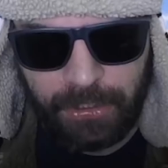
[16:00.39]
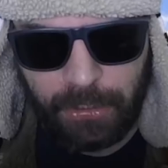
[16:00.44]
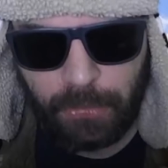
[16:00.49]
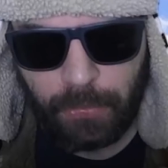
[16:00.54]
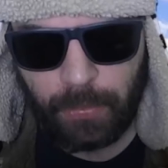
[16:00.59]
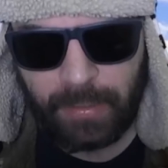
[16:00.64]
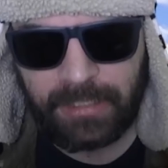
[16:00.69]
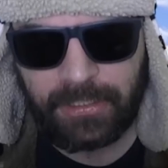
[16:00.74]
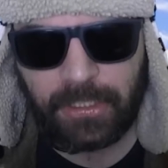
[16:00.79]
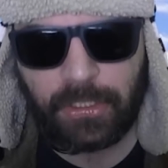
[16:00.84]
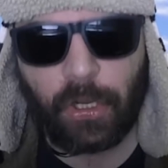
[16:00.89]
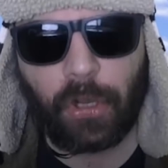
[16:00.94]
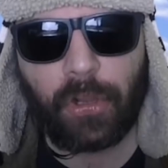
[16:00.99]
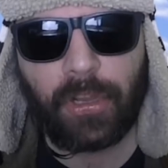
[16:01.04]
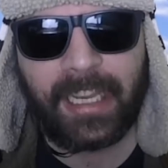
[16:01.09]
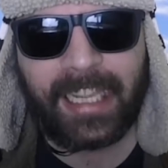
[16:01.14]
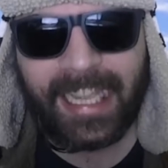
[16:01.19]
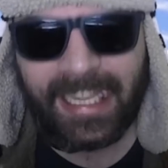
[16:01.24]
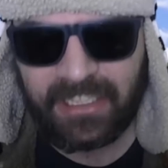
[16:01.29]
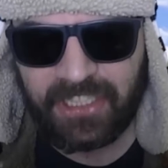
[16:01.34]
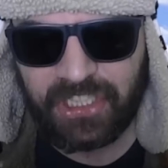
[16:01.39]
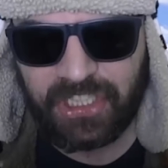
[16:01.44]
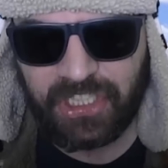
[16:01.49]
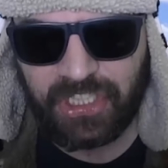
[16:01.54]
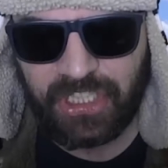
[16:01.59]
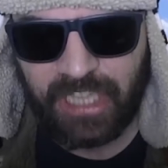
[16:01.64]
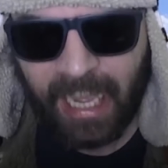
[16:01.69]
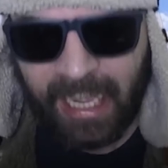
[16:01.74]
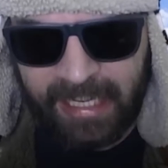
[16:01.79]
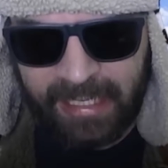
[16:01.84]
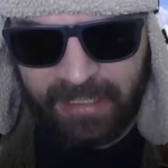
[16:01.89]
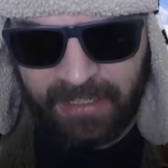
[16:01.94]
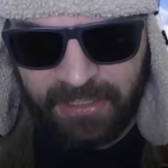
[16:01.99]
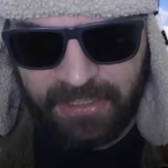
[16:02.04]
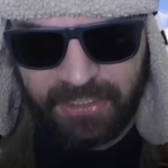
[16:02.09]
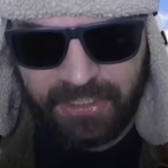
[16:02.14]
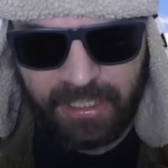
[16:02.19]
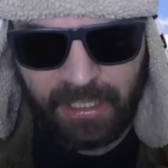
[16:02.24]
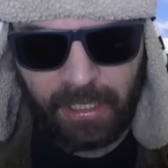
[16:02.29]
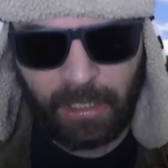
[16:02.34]
you into calling it
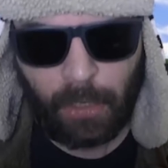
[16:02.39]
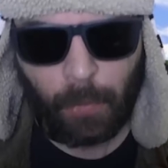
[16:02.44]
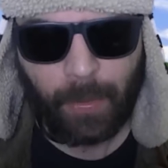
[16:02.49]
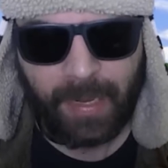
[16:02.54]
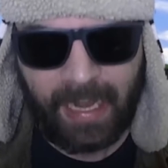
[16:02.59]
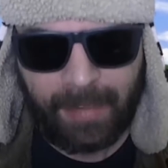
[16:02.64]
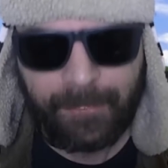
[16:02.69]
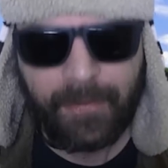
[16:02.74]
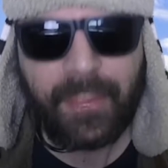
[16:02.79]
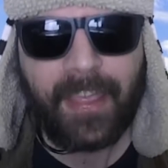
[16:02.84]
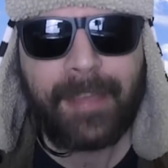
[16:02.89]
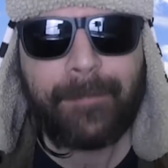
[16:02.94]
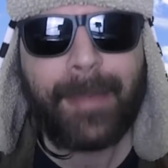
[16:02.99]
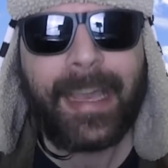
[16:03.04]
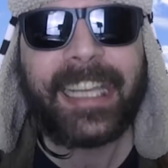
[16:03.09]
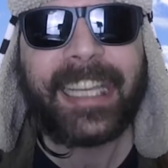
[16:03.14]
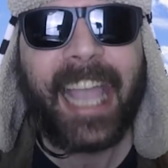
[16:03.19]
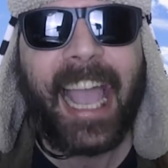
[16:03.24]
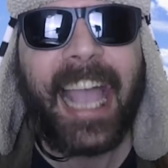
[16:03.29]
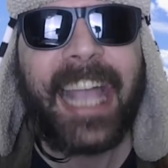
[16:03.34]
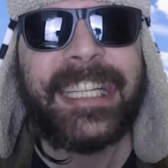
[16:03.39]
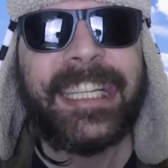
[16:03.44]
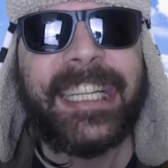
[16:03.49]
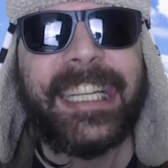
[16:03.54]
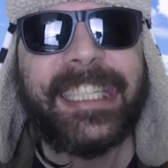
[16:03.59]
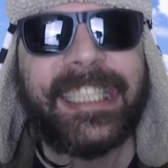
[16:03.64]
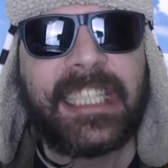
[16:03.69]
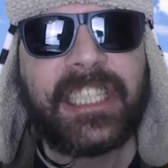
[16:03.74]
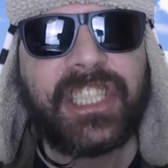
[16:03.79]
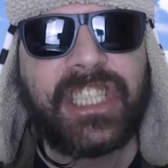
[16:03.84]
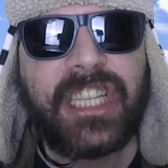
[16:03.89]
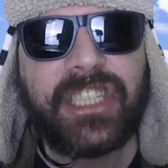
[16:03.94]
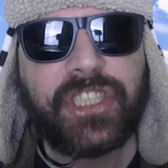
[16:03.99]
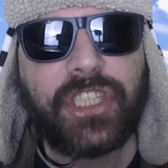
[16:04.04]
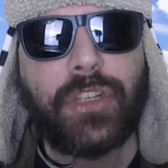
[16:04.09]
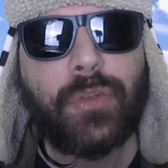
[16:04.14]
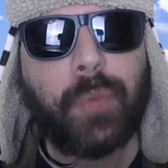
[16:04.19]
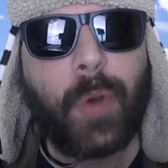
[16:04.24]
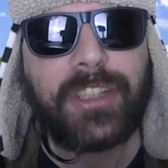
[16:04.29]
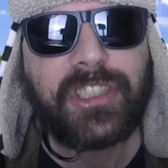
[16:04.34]
science whenever they make any
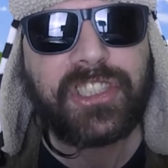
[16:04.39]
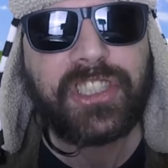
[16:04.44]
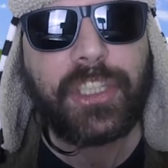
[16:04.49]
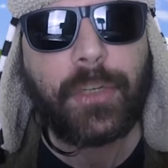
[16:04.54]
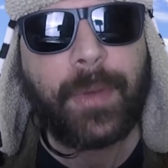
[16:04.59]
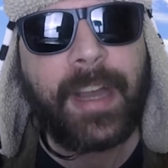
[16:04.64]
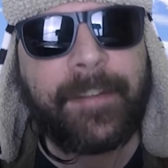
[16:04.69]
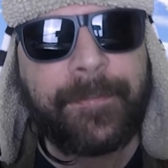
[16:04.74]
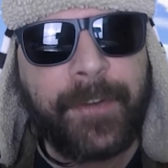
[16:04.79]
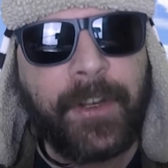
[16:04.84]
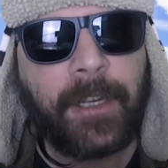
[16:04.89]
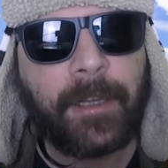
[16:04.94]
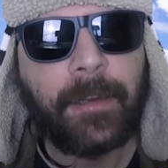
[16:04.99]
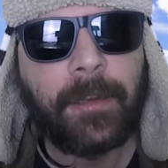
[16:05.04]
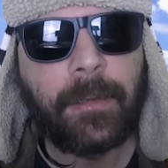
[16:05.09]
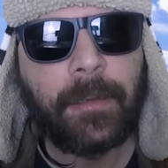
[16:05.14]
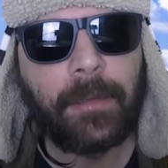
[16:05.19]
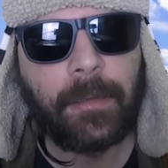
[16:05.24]
decision whatsoever.